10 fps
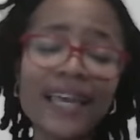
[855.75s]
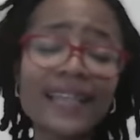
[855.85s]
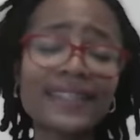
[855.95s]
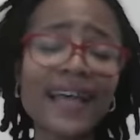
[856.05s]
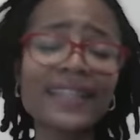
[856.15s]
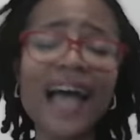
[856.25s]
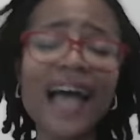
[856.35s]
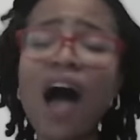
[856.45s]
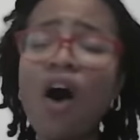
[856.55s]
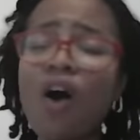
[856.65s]
is that
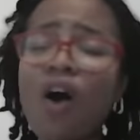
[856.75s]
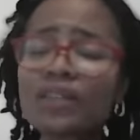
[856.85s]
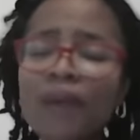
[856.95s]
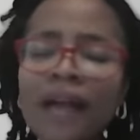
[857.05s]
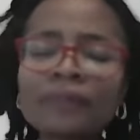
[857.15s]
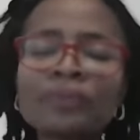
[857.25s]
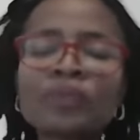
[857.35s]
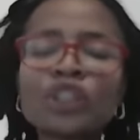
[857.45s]
our husband